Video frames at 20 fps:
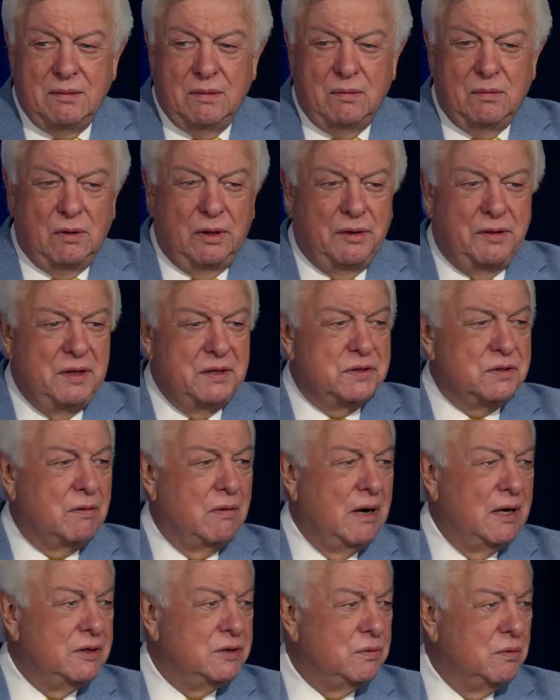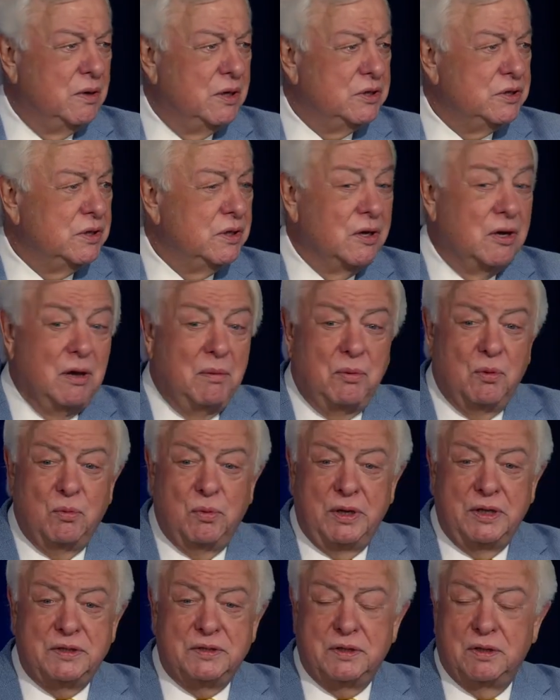Well, at this graduation a couple
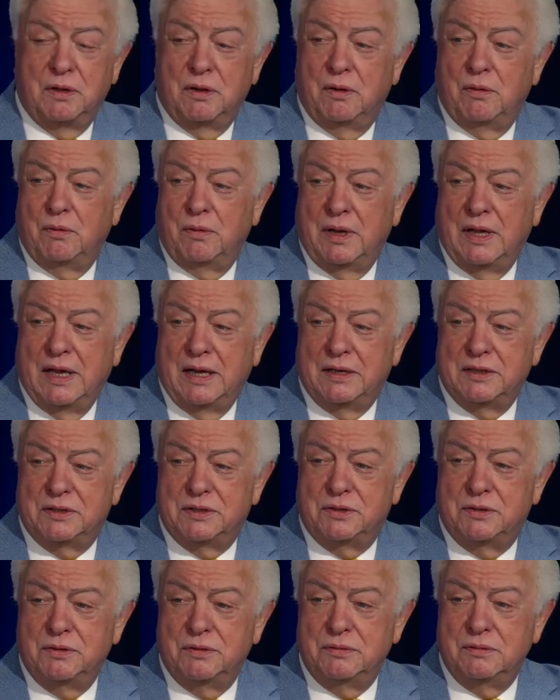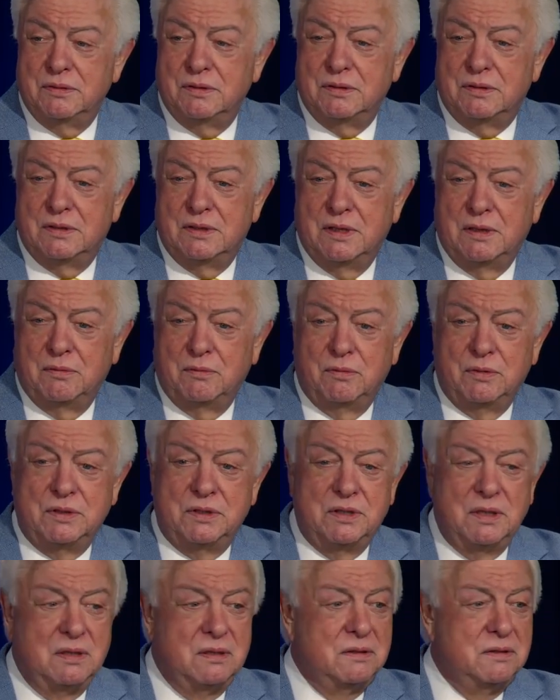weeks ago, we had a student that
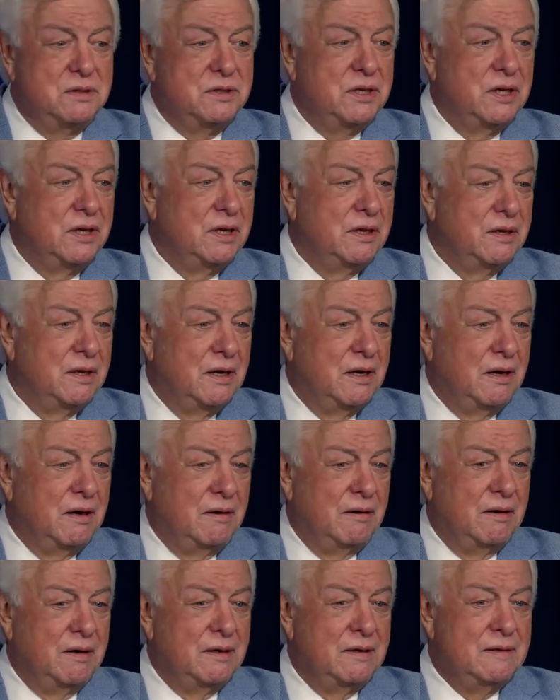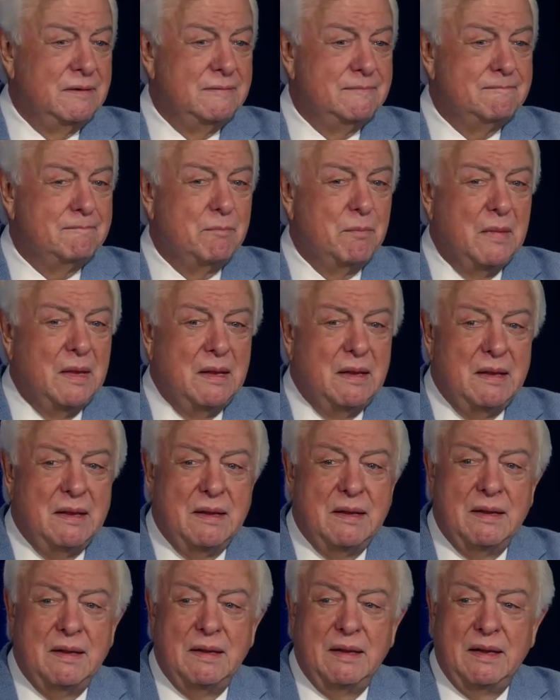was sitting there and
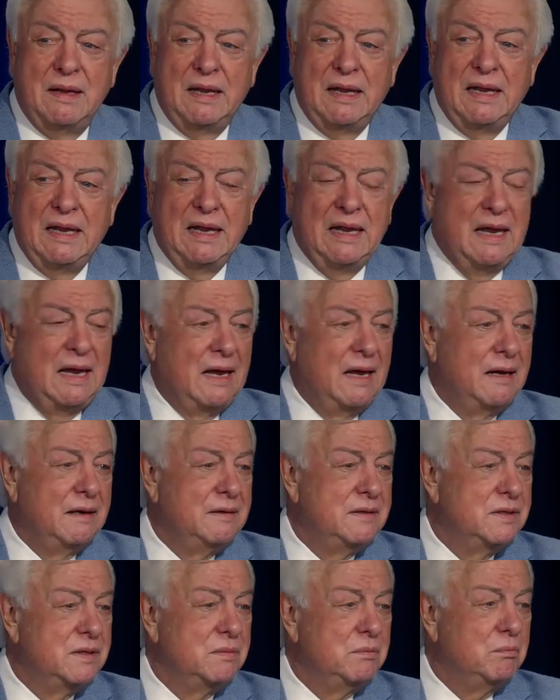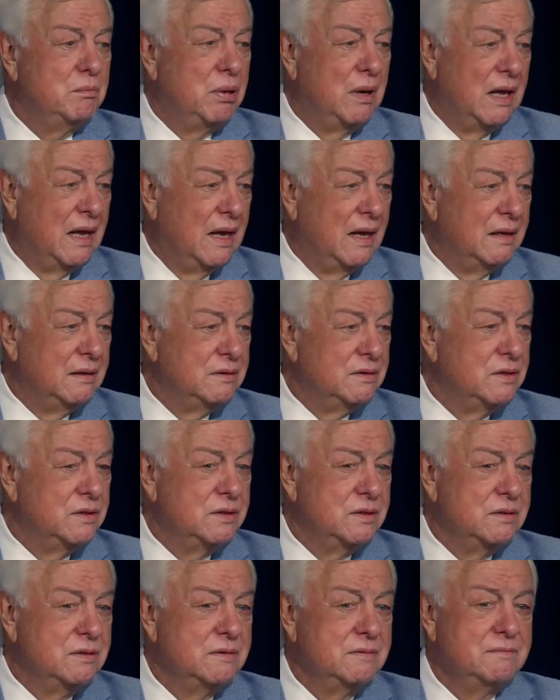he had some
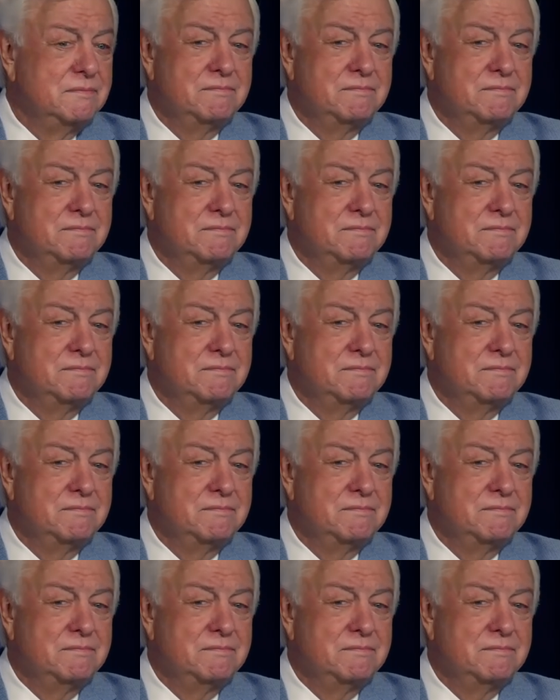plans.